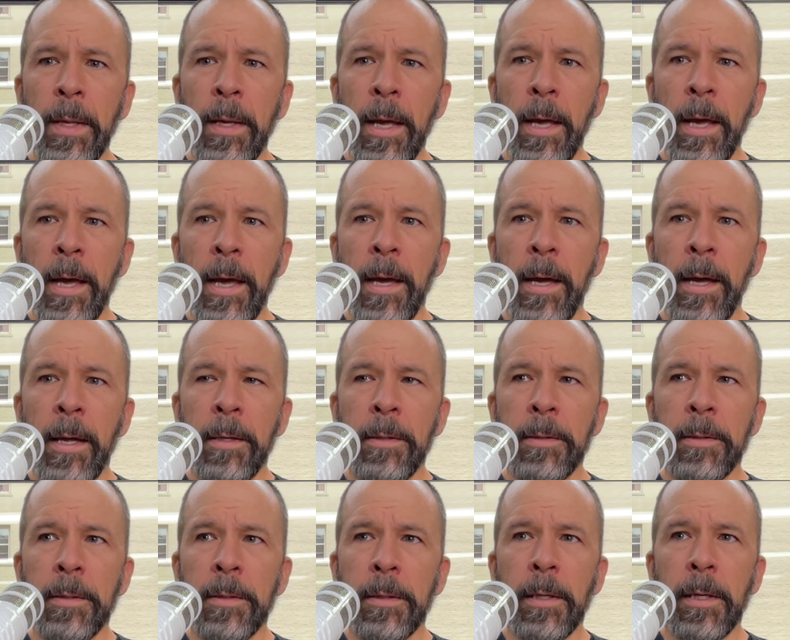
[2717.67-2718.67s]
And
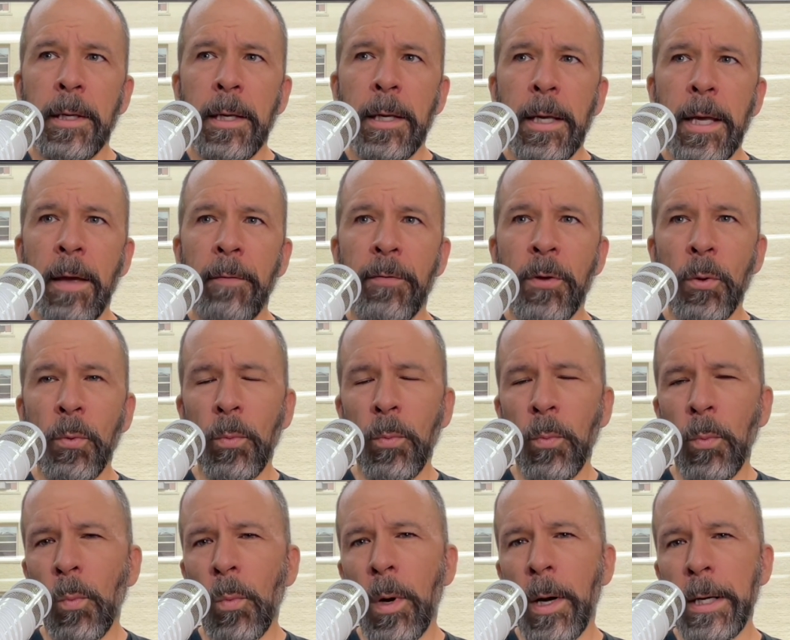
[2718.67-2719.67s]
if you
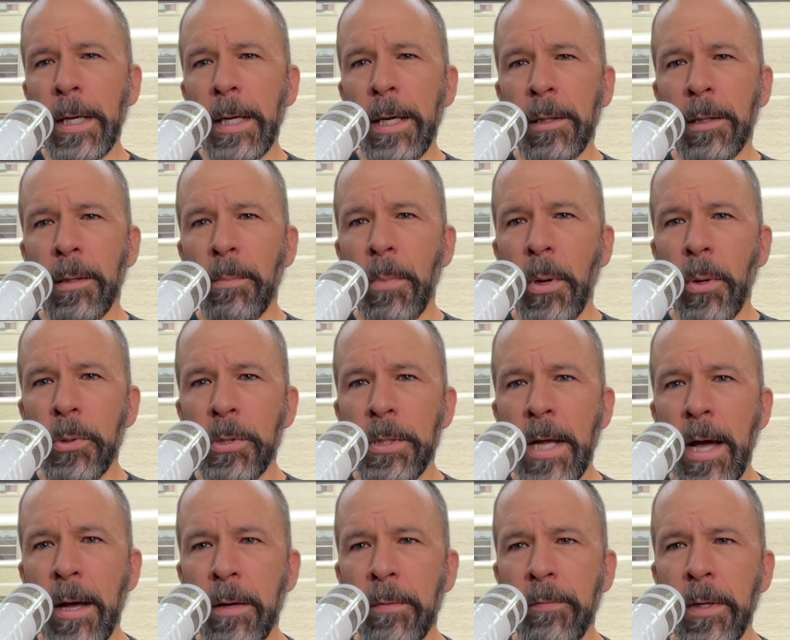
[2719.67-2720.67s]
want to get the most
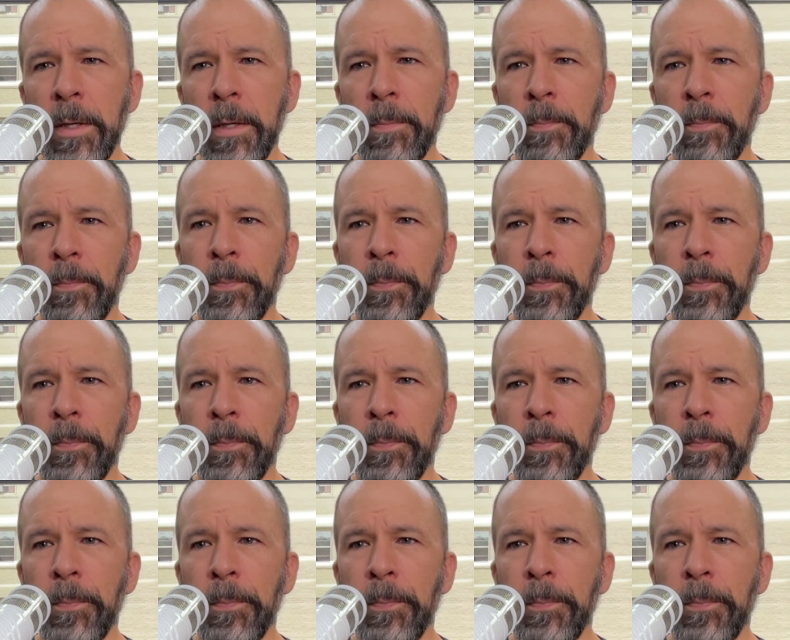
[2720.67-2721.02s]
out of it,